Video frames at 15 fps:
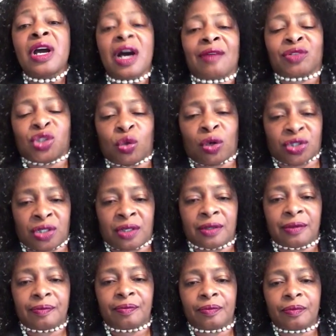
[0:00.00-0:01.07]
of Georgia.
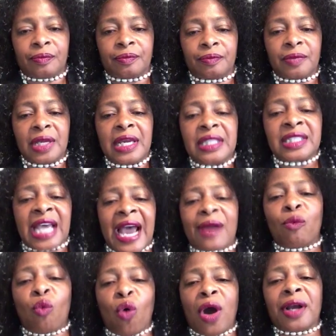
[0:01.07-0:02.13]

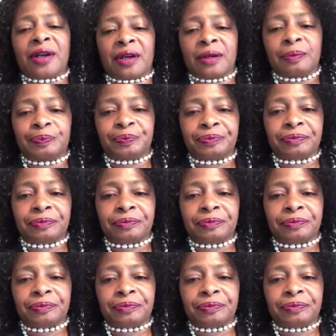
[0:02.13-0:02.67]
Time Warner